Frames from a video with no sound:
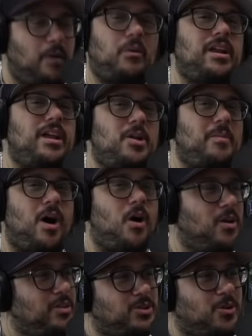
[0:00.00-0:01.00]
want to hear about
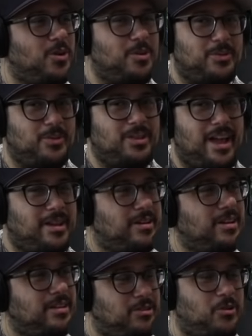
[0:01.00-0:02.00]
all these horrible,
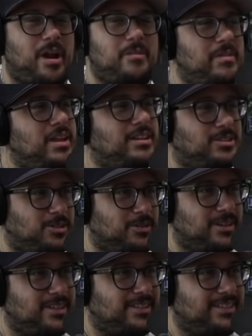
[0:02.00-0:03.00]
like, great meeting
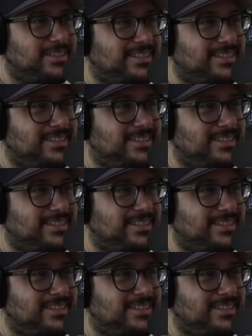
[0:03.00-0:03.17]
stories.